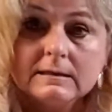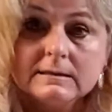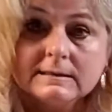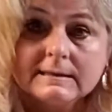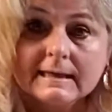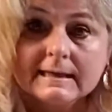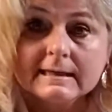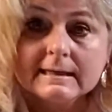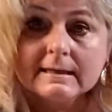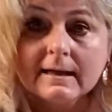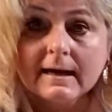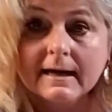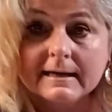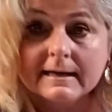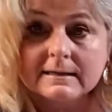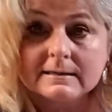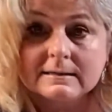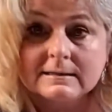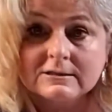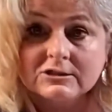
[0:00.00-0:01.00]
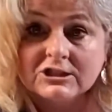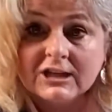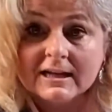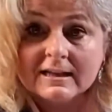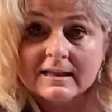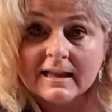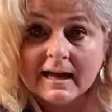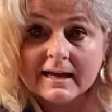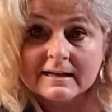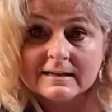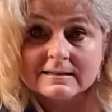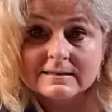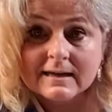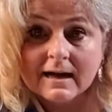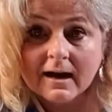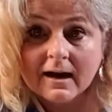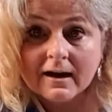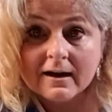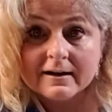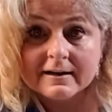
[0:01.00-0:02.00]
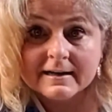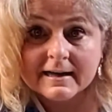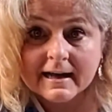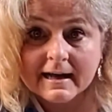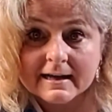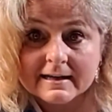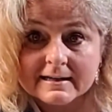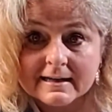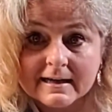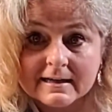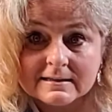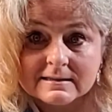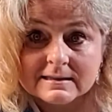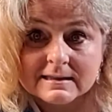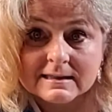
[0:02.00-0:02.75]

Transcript: Danny Lyons, jet lag is hard, and yes,